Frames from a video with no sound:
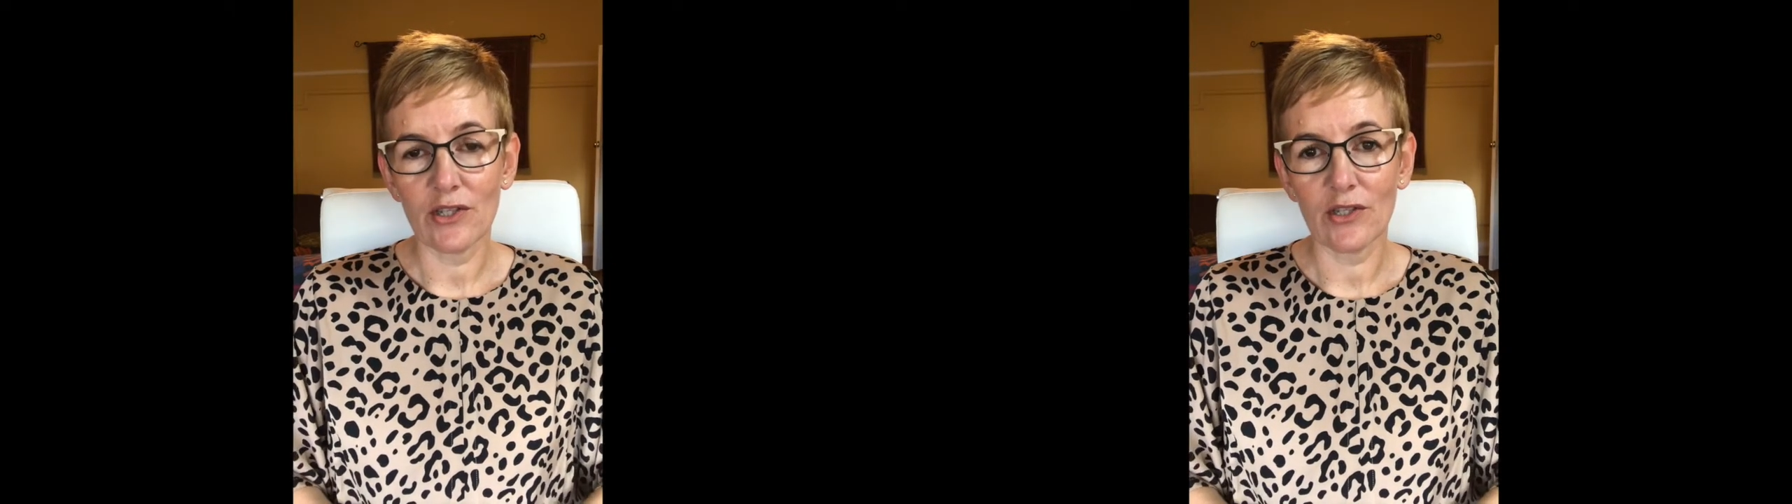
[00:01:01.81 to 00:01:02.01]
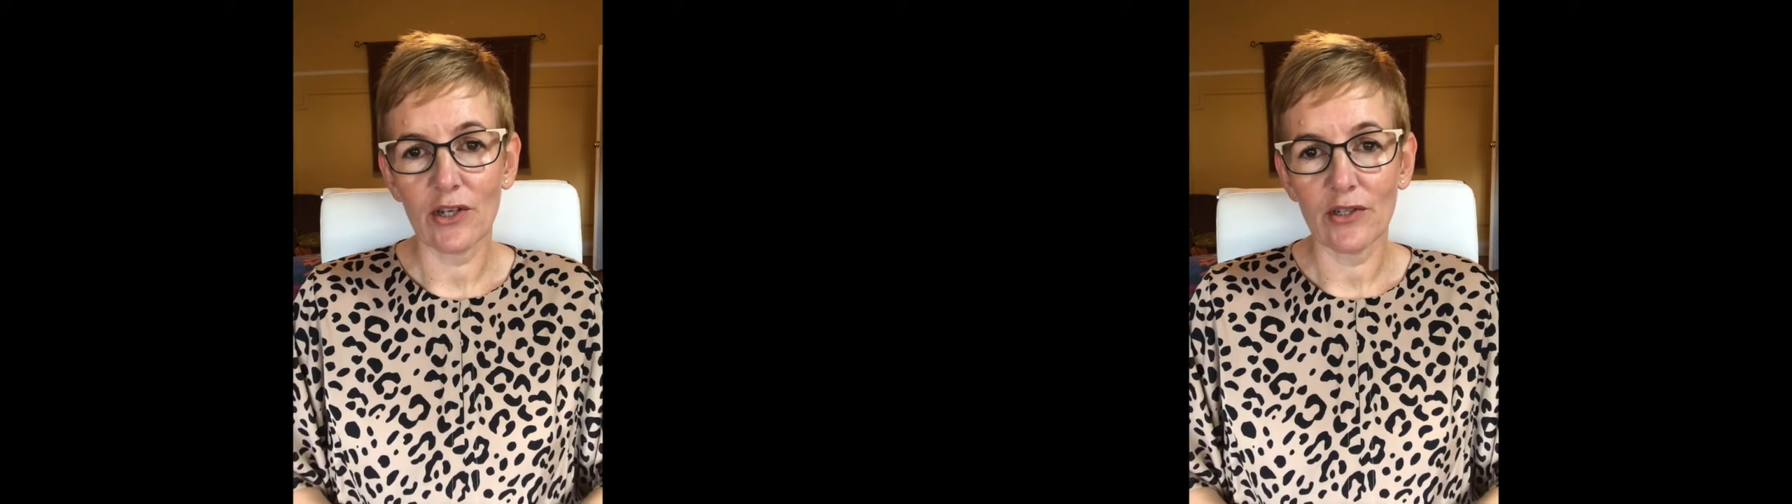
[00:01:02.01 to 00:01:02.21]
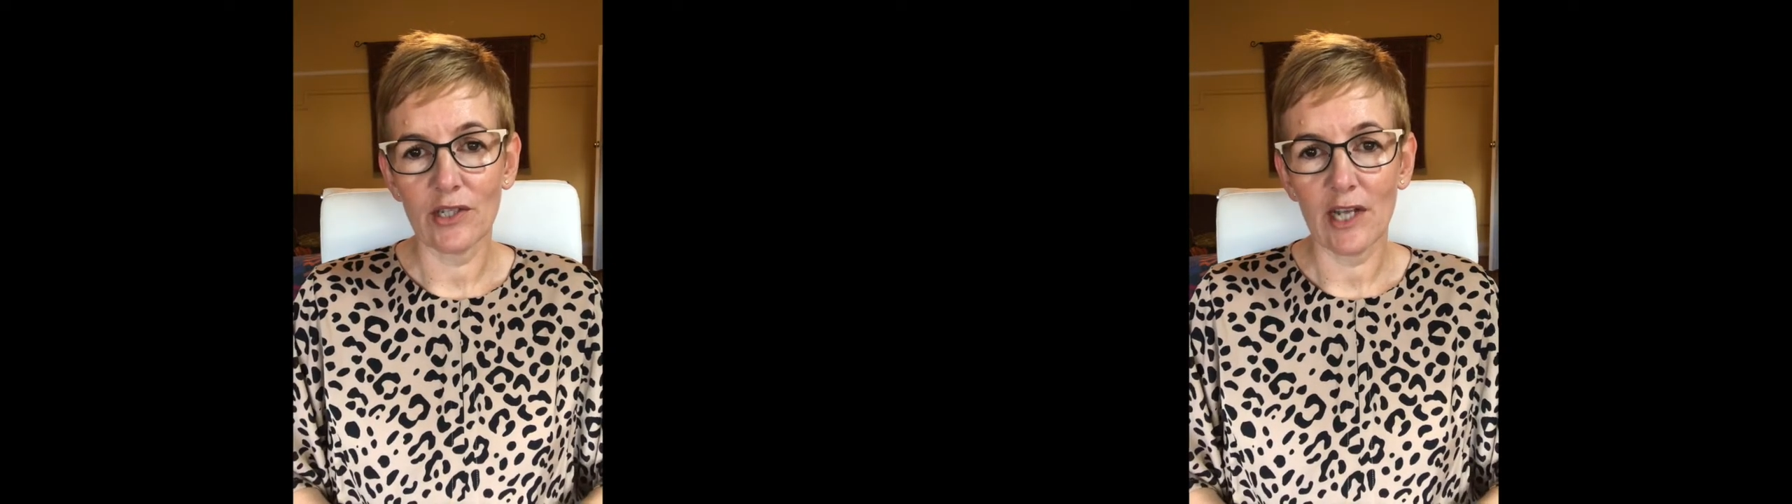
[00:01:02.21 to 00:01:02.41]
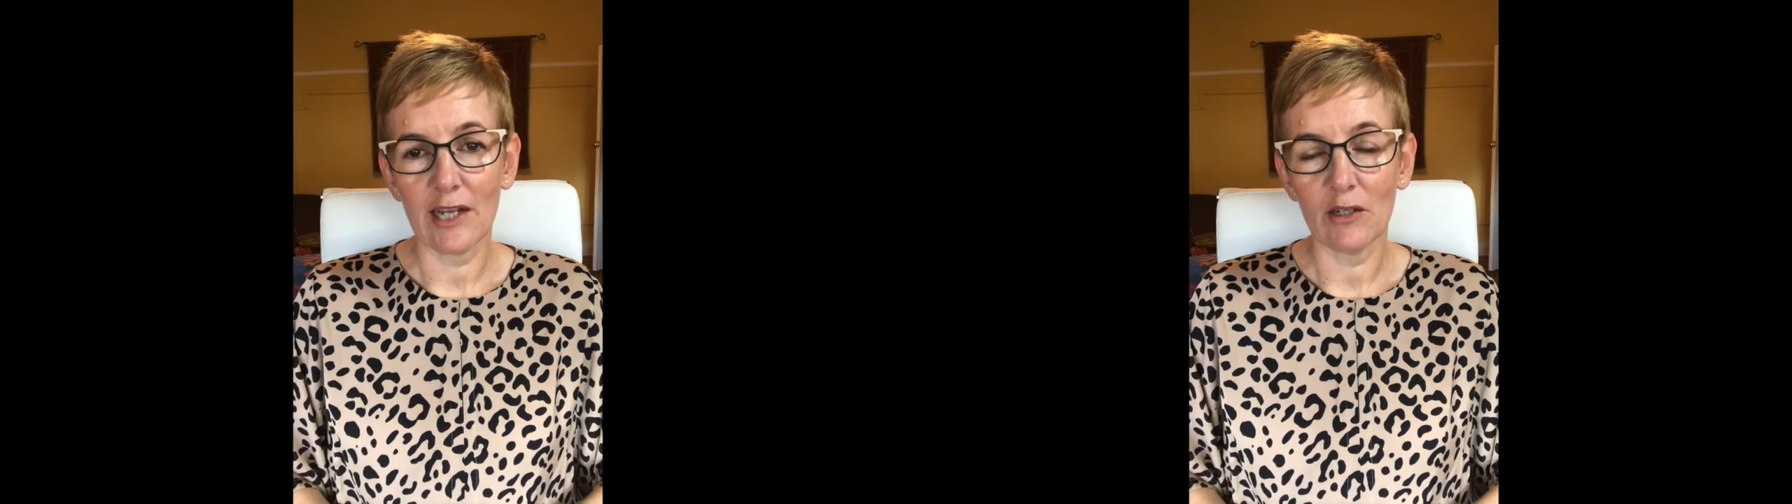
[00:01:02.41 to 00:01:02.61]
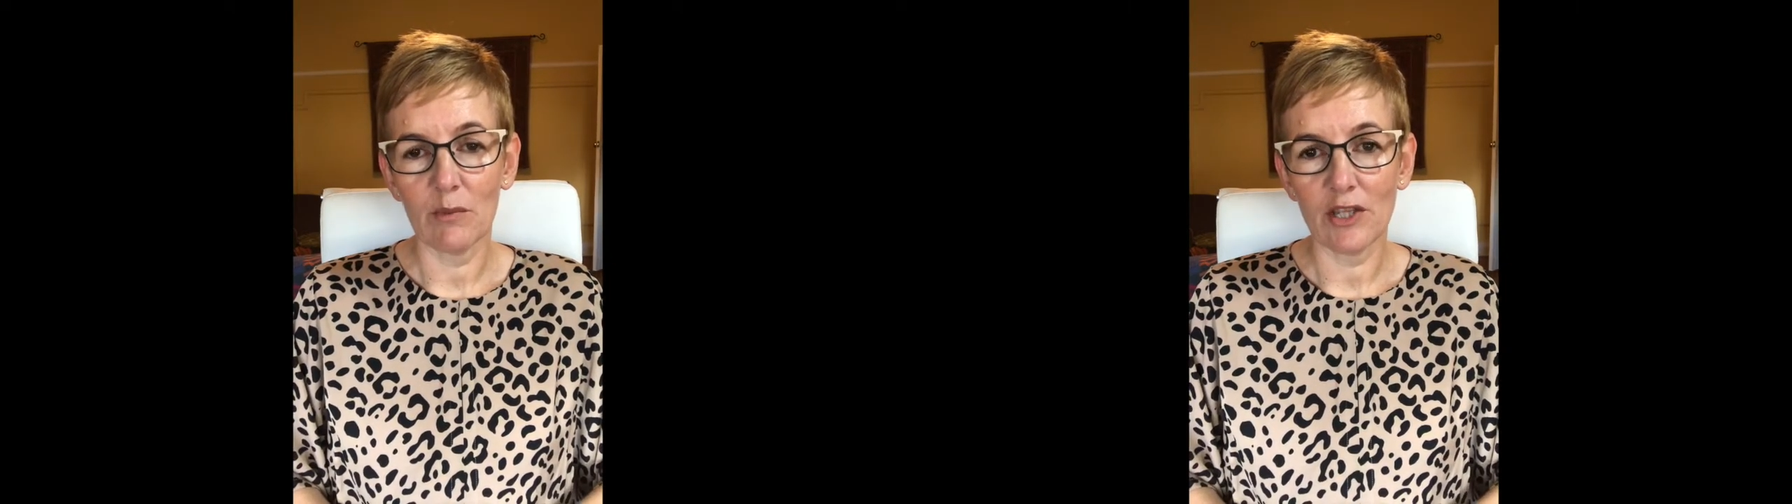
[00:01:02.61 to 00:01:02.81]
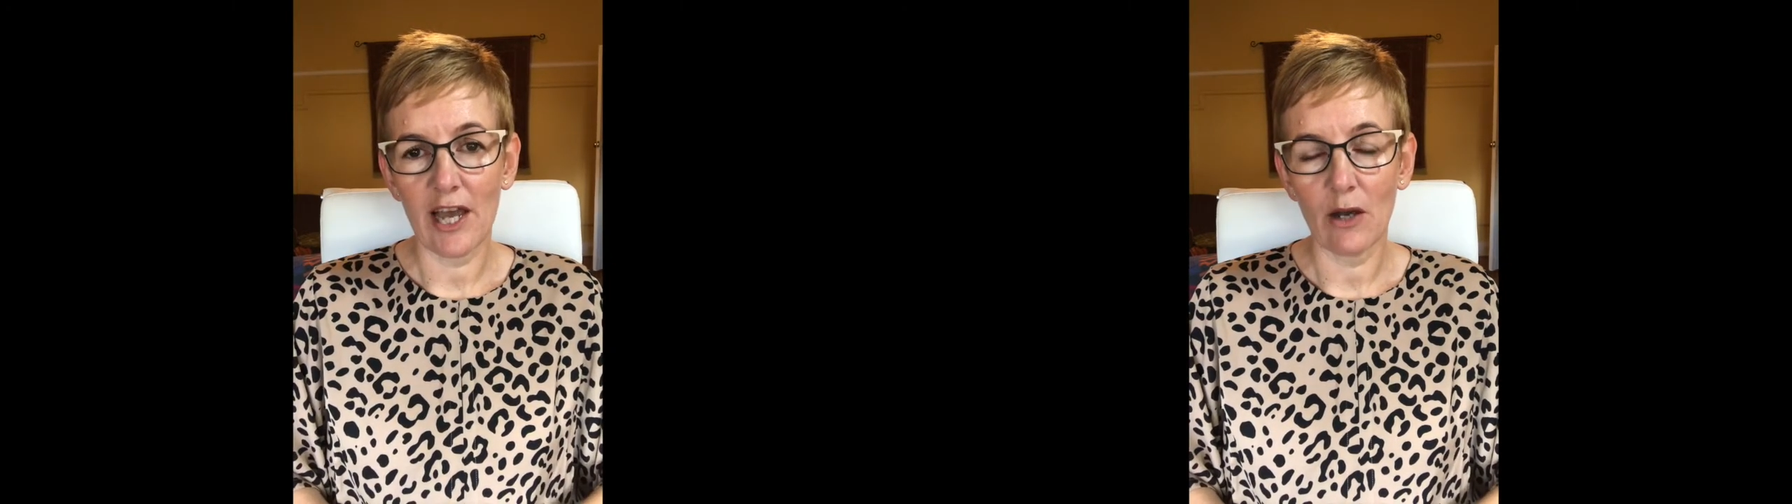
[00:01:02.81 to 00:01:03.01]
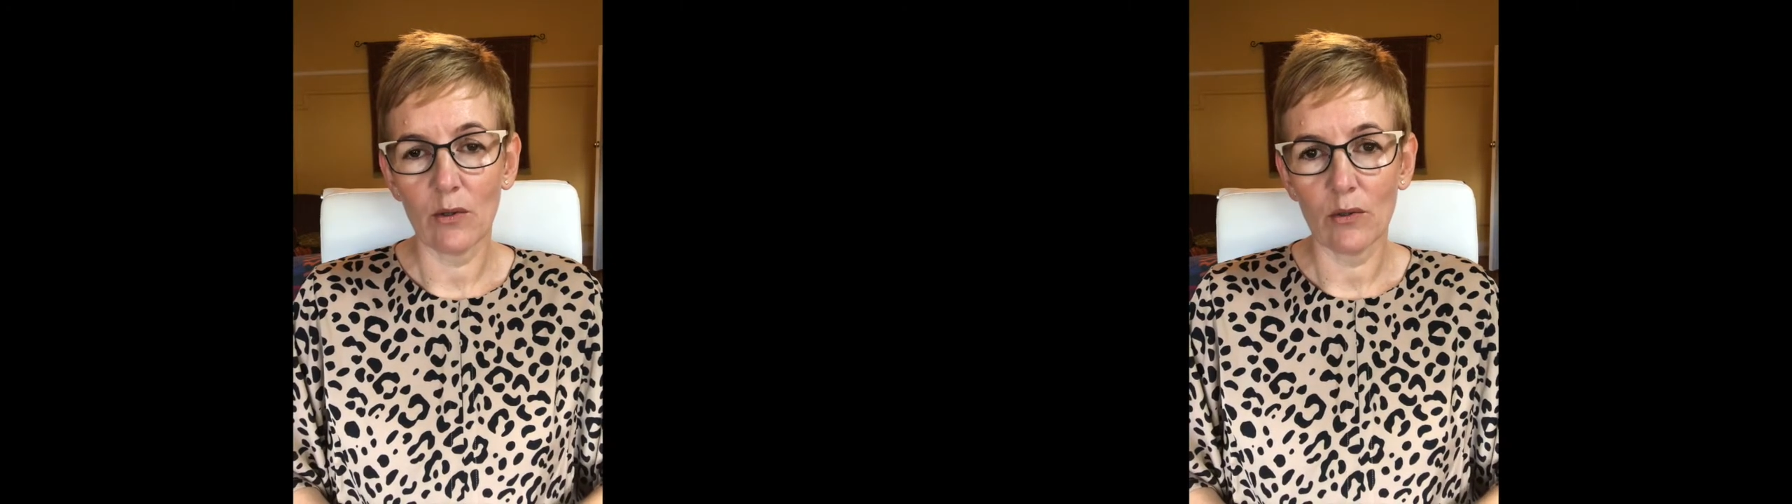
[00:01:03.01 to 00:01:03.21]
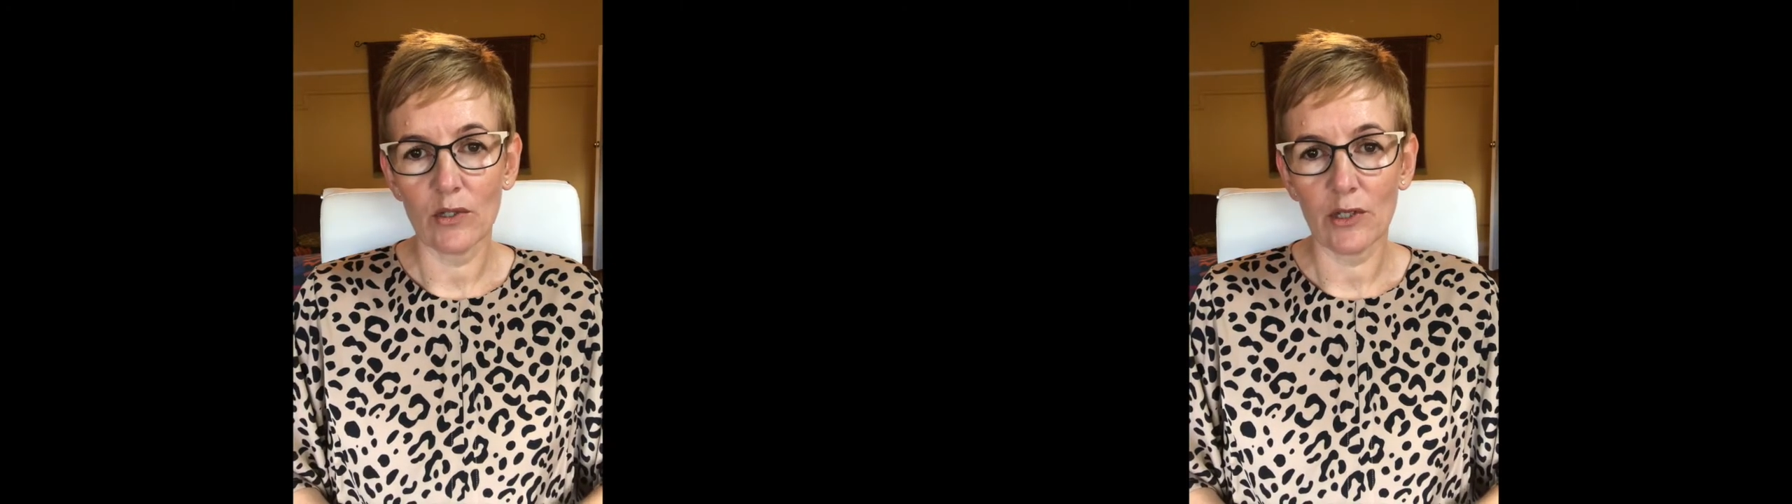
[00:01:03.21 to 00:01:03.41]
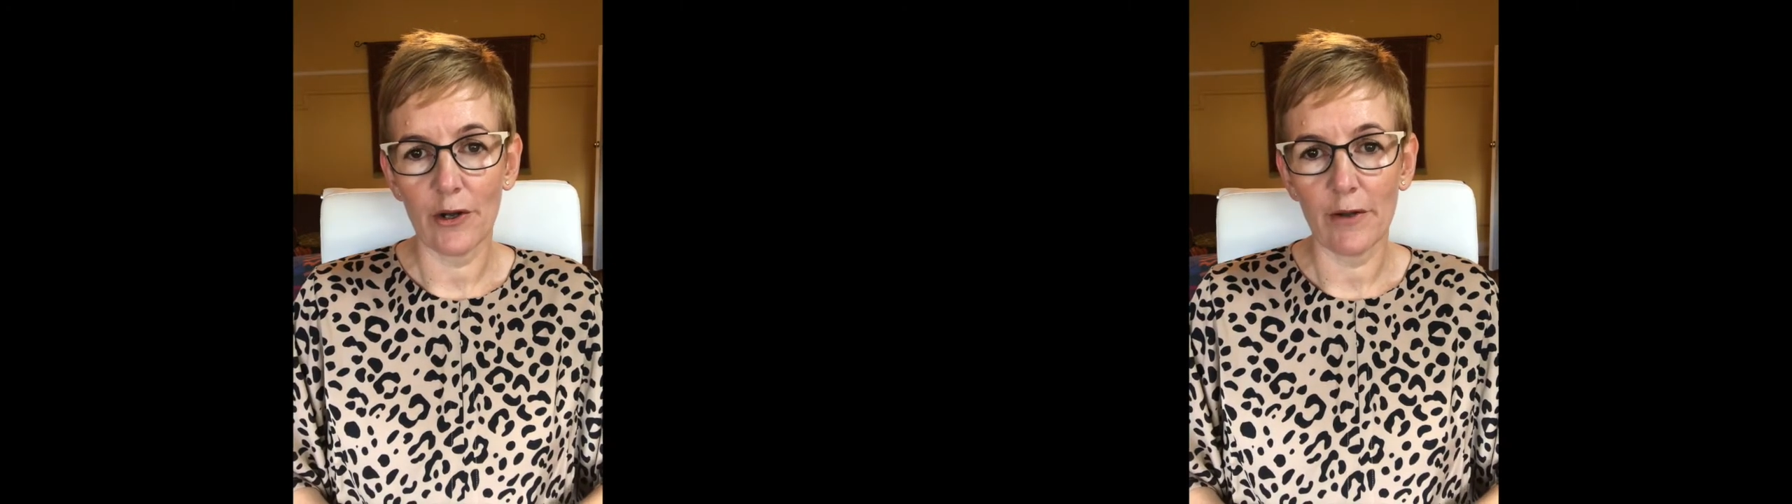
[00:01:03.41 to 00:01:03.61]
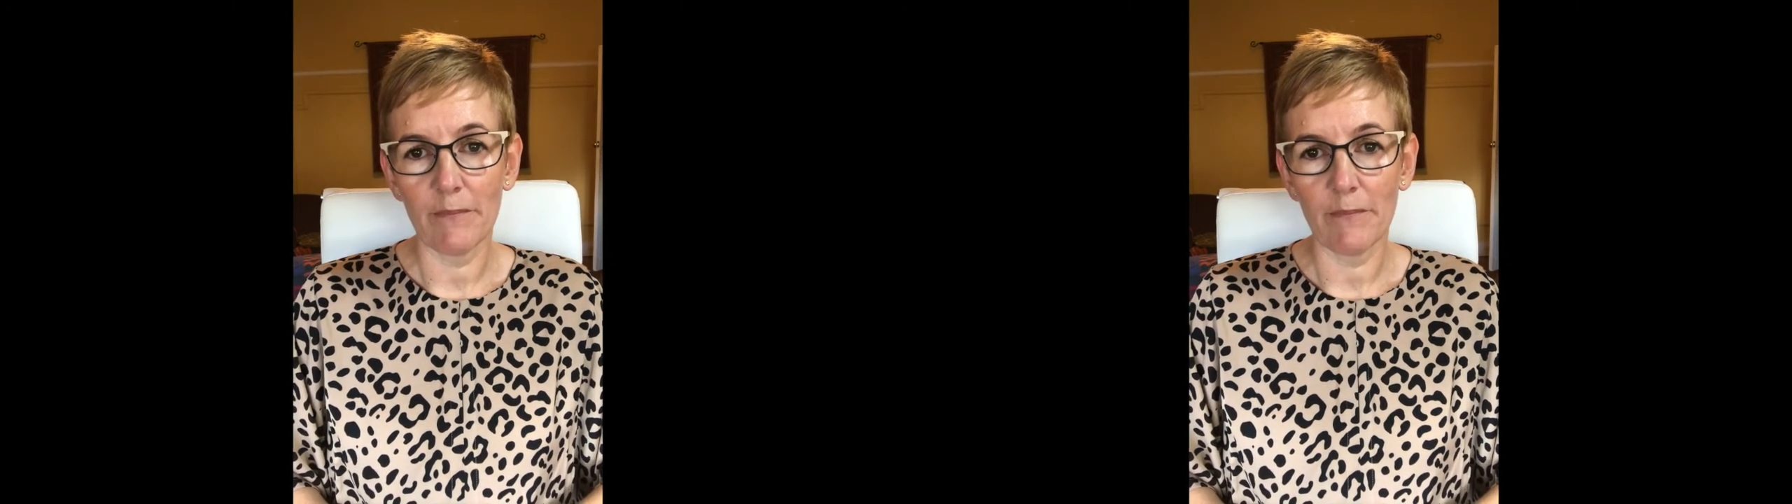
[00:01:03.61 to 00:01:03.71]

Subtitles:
associated with that also.